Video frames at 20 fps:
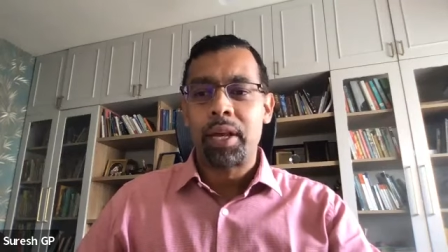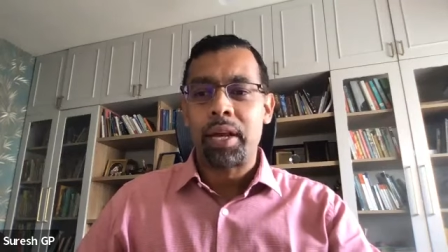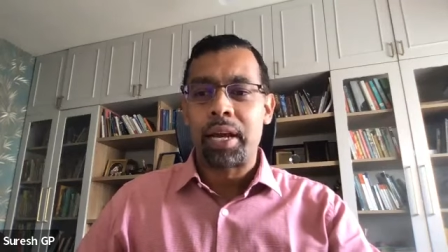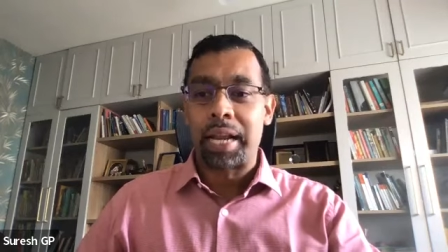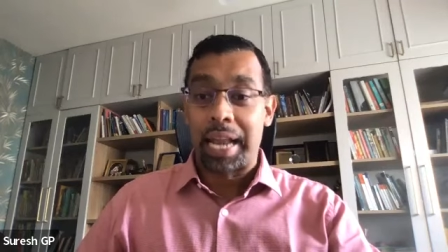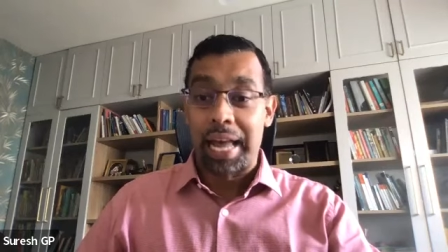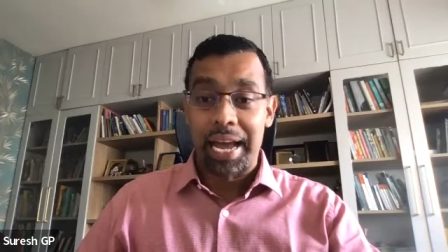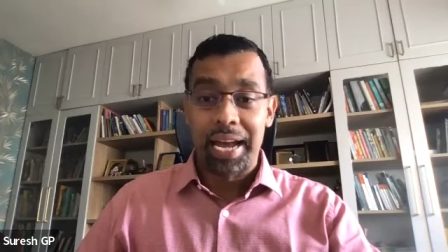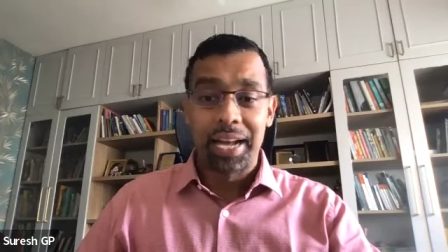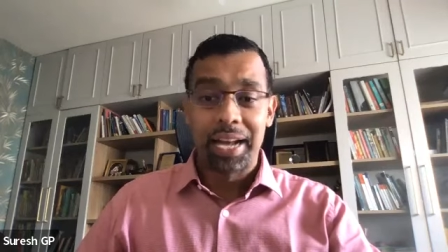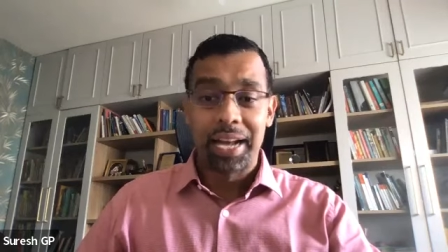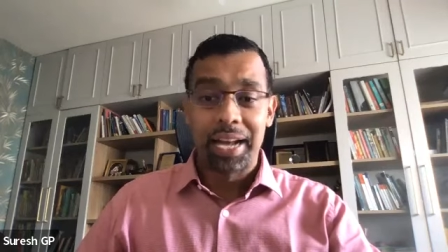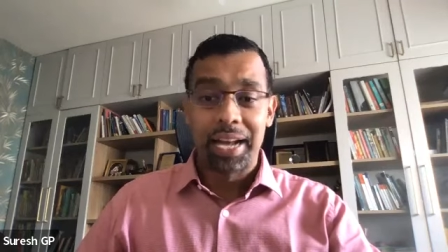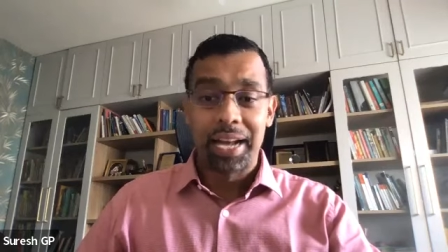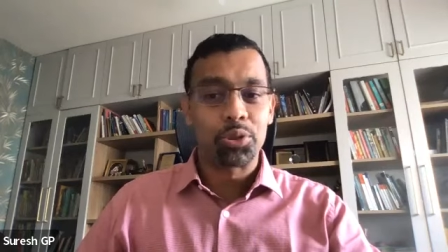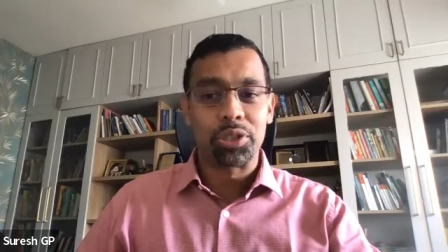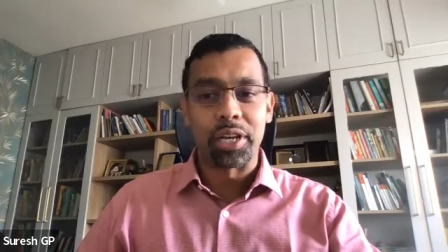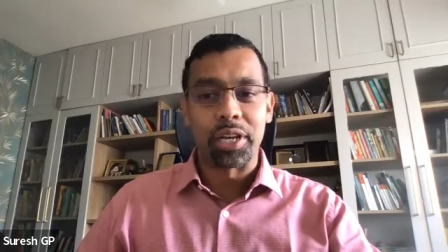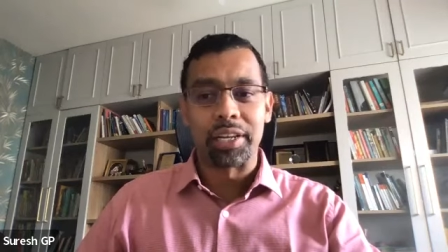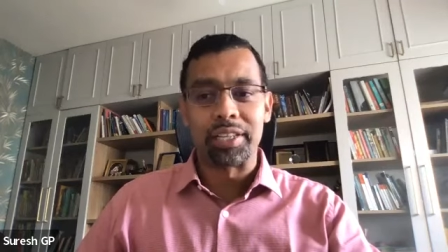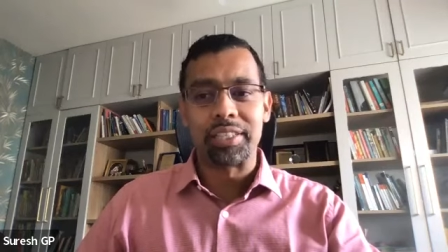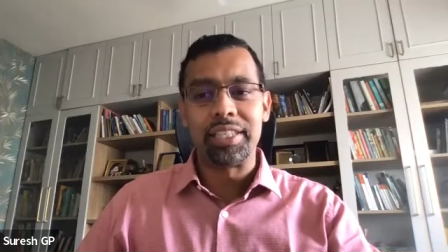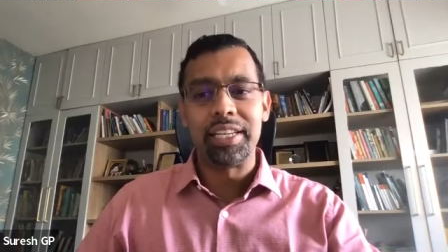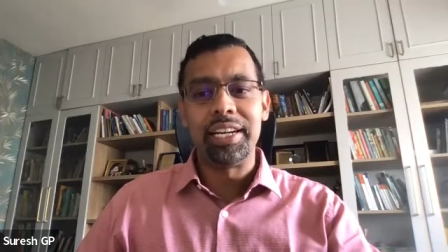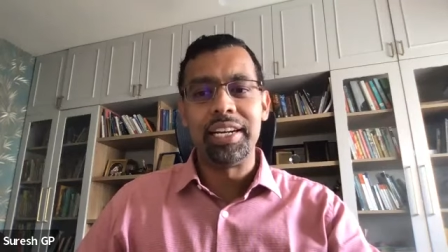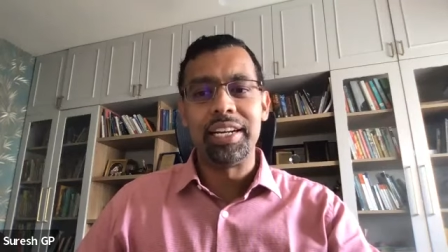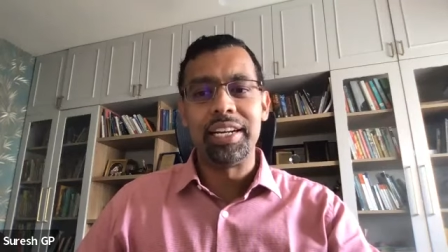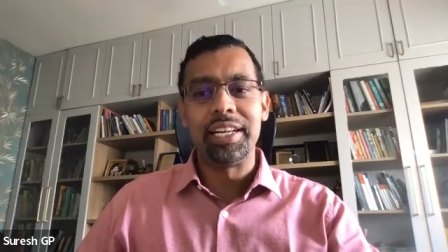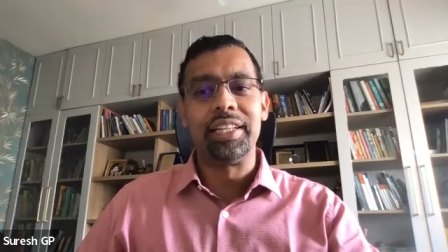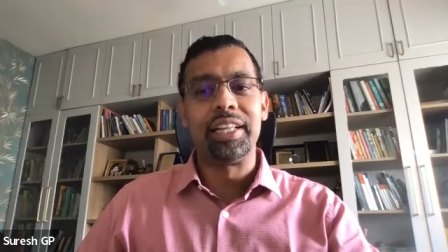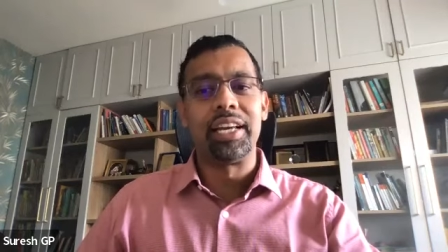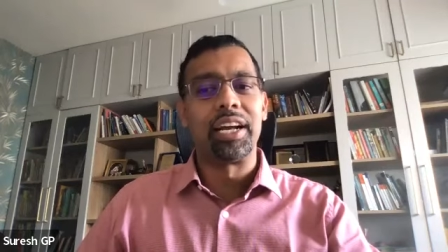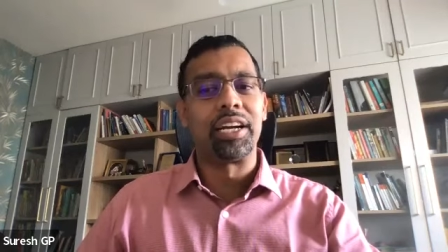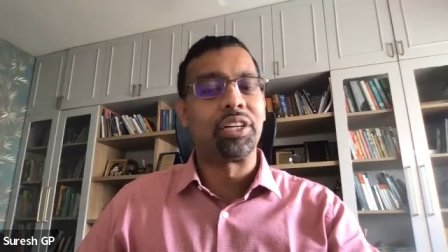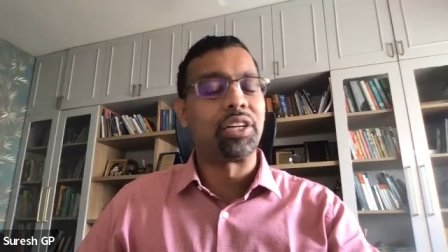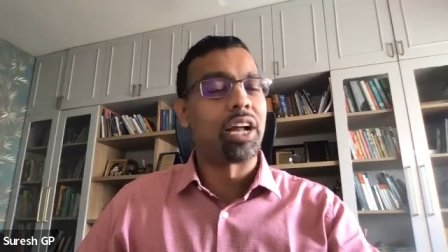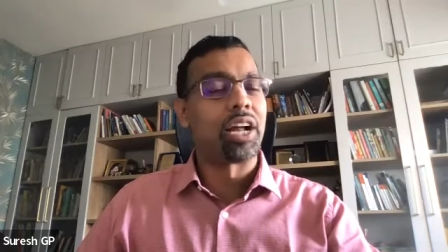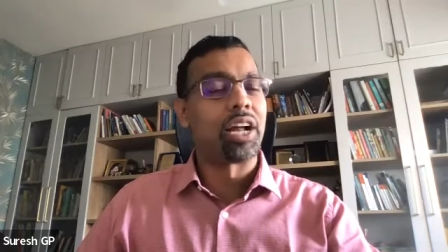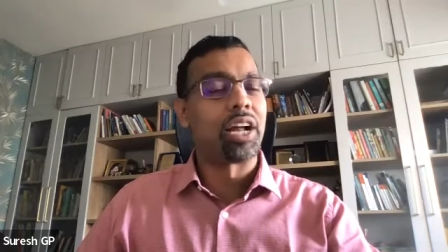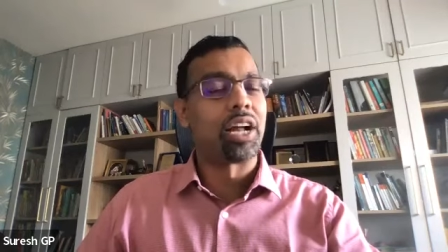clients to succeed in their
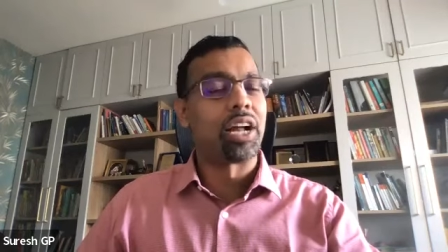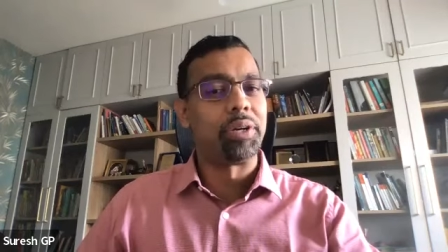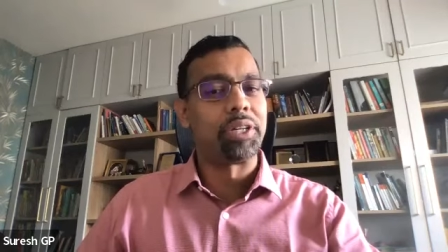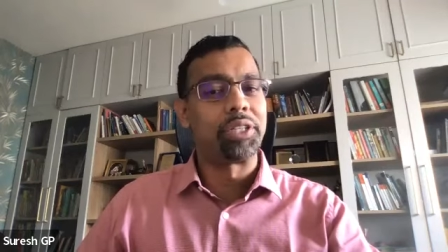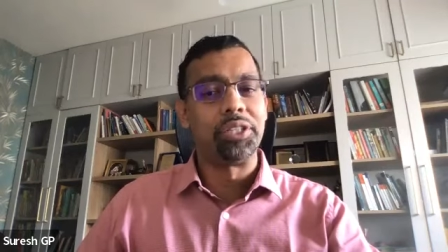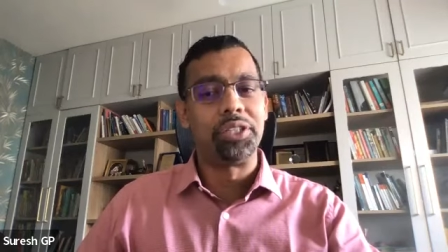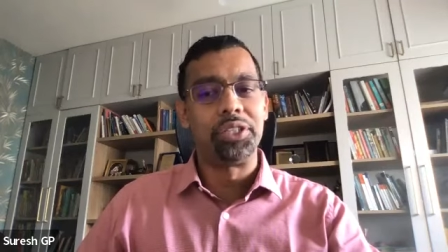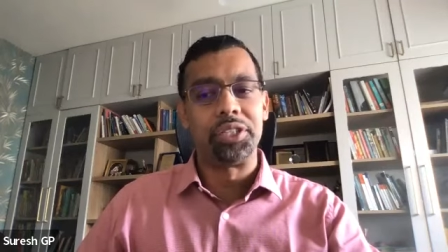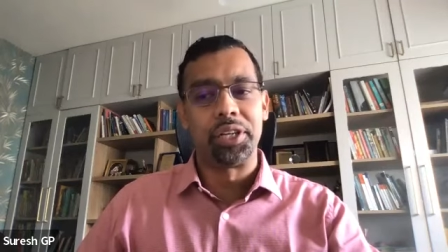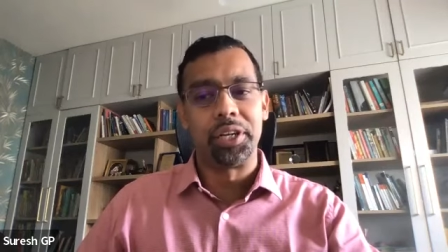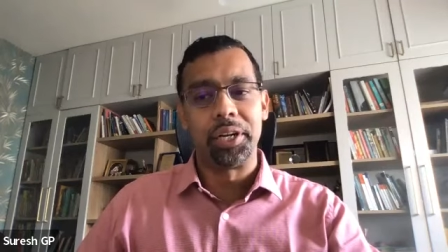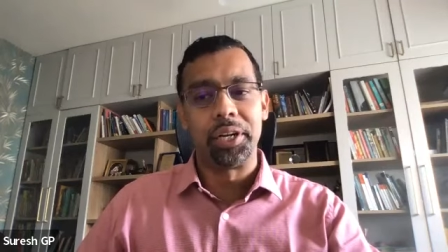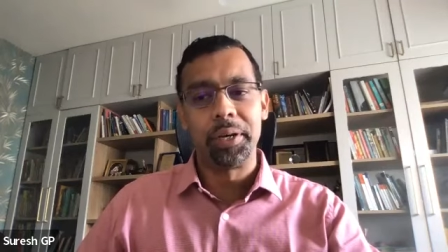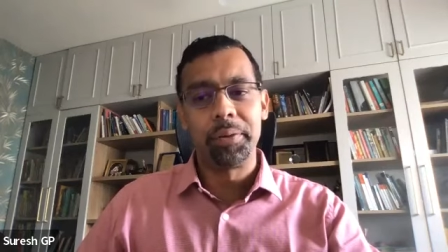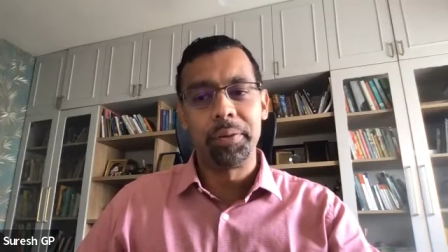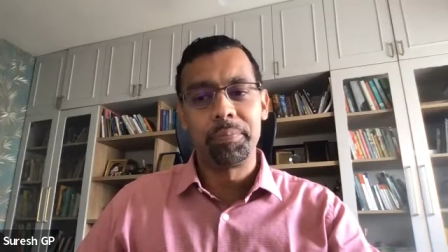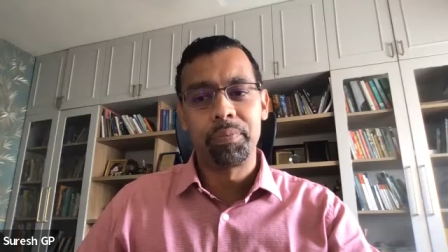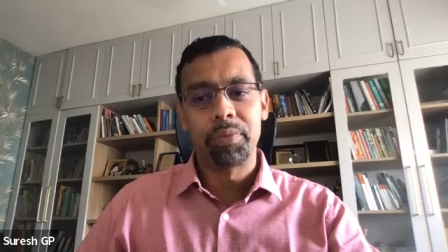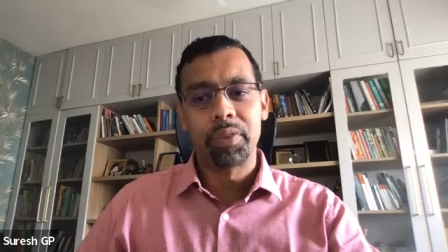transformation journey,